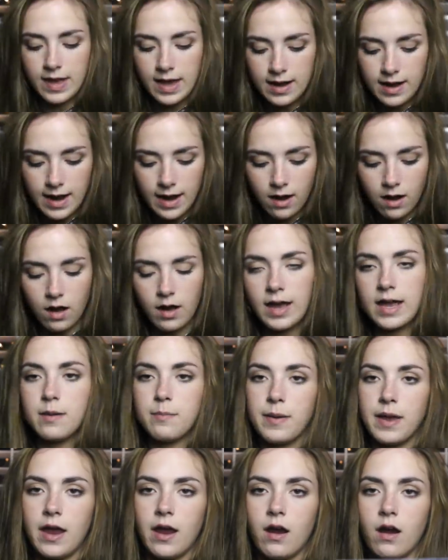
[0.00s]
Then I got
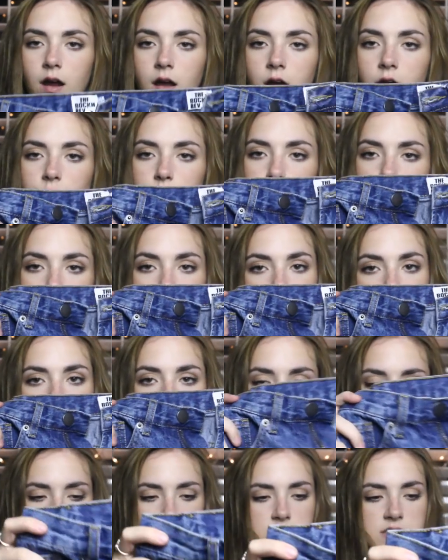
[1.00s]
a pair of blue
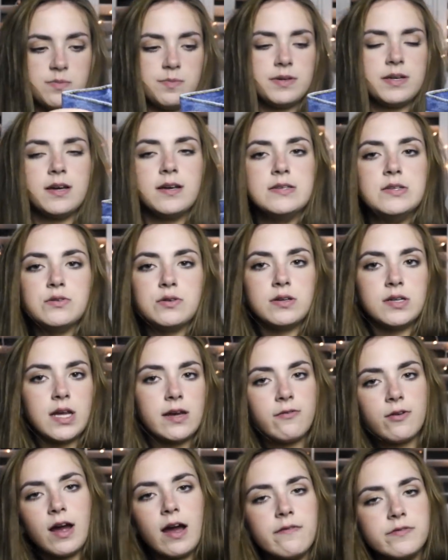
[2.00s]
jean shorts because you can
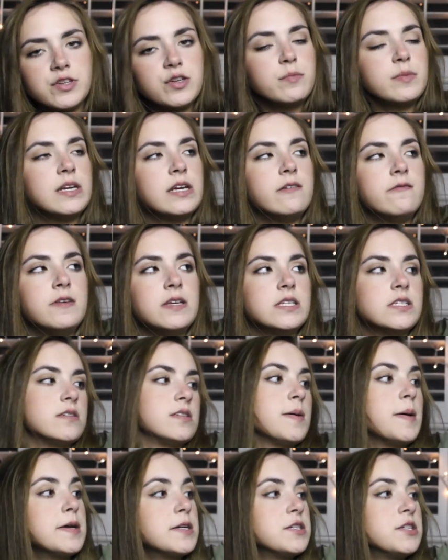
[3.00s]
never have too many of these,
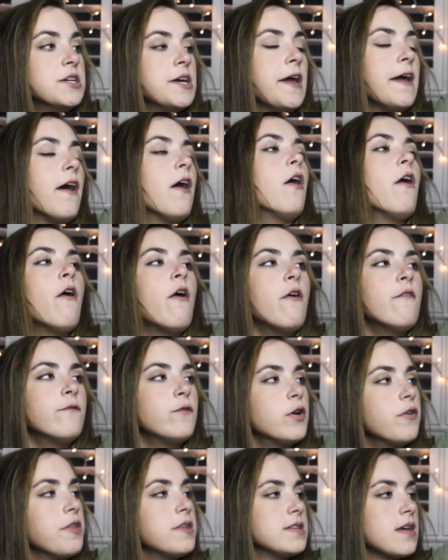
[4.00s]
especially
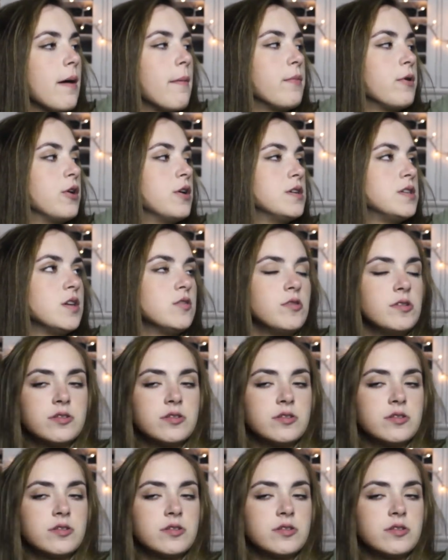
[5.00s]
for the summer. So